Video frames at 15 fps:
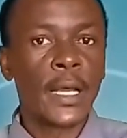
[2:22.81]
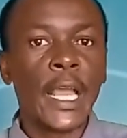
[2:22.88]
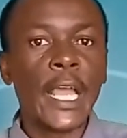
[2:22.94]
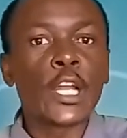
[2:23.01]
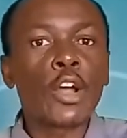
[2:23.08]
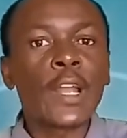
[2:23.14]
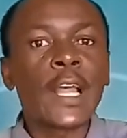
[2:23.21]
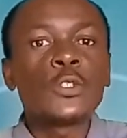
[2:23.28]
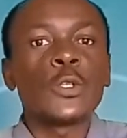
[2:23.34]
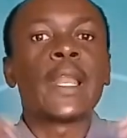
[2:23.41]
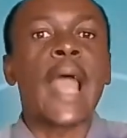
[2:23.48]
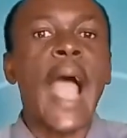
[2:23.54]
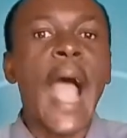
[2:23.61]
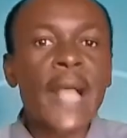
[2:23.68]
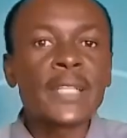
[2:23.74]
in order to
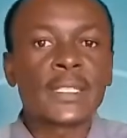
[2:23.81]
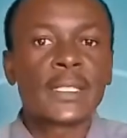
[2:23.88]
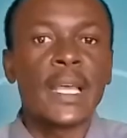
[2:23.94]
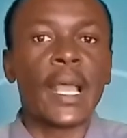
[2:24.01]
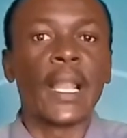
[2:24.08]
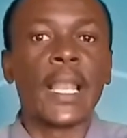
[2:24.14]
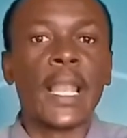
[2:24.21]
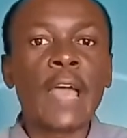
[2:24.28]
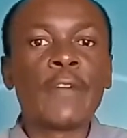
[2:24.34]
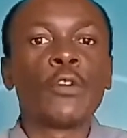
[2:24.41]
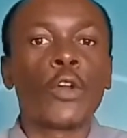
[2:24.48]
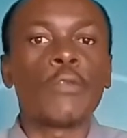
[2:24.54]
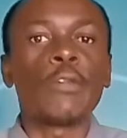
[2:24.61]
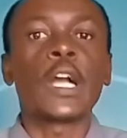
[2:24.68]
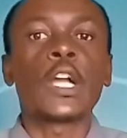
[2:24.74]
enhance the level
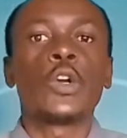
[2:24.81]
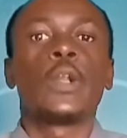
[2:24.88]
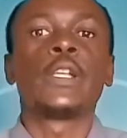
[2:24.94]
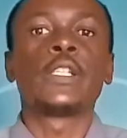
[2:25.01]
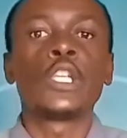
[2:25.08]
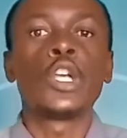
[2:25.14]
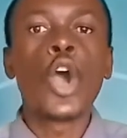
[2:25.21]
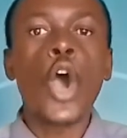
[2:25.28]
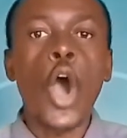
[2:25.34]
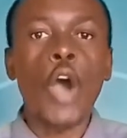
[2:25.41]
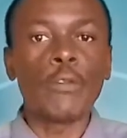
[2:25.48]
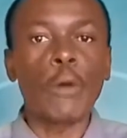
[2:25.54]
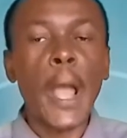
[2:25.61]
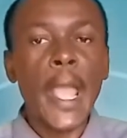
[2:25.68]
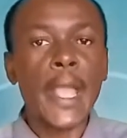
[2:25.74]
of accuracy of
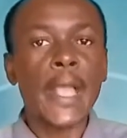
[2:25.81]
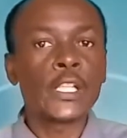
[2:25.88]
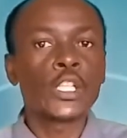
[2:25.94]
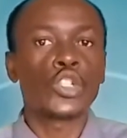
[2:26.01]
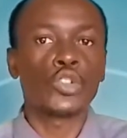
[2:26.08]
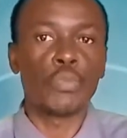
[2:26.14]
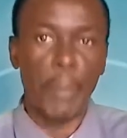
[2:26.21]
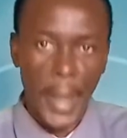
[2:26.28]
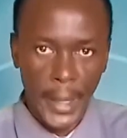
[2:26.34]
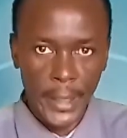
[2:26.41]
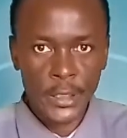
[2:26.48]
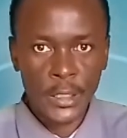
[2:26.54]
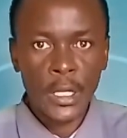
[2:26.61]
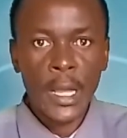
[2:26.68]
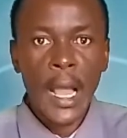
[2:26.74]
our instrument.